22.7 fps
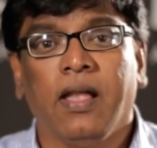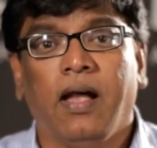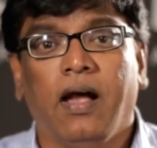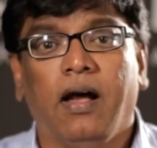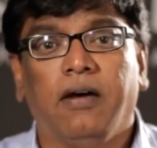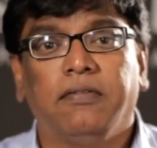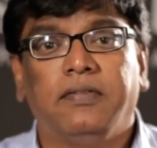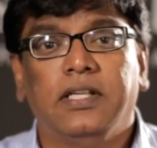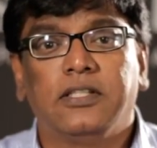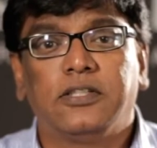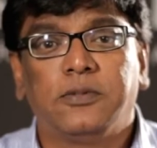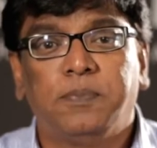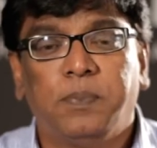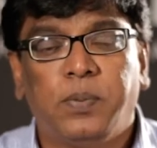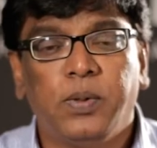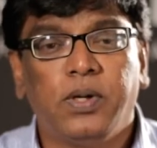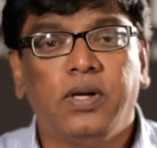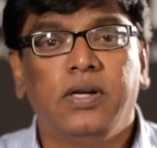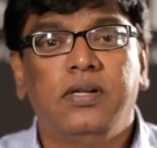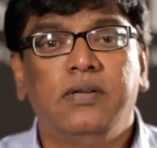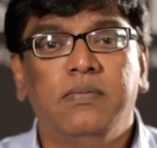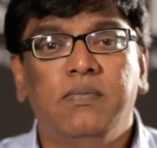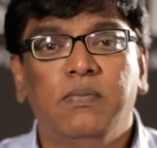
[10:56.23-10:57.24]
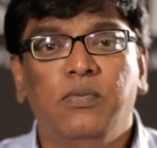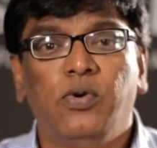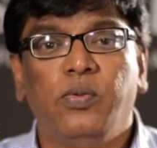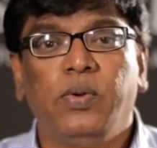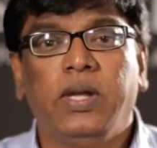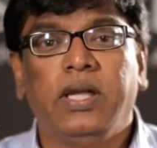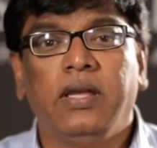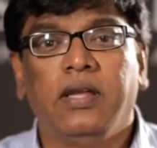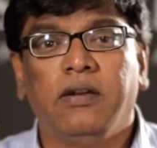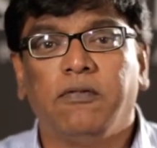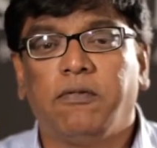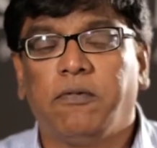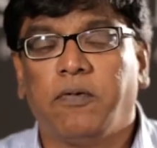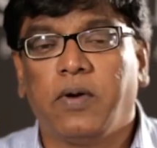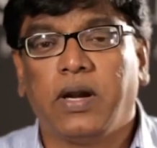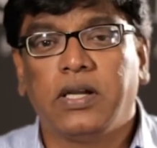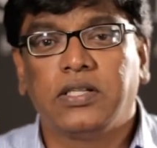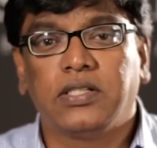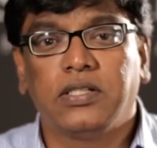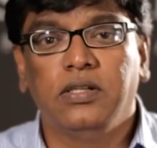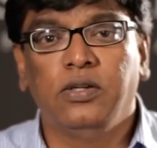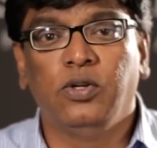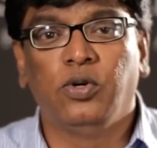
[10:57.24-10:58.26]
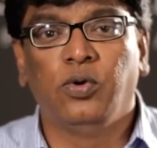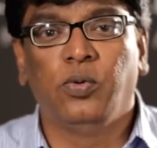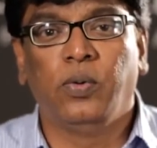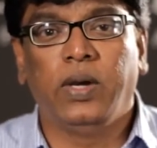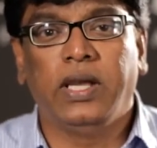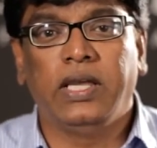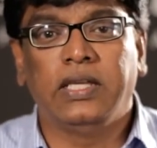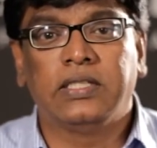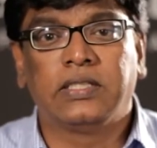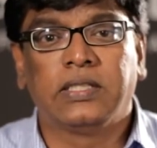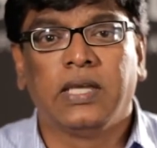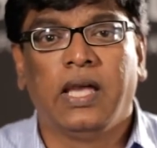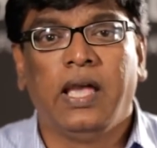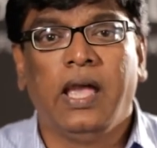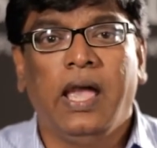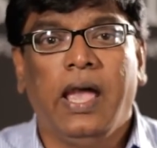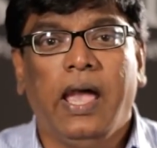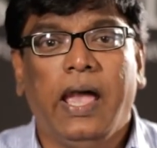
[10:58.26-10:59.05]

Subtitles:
of the Spirit moving in fresh new ways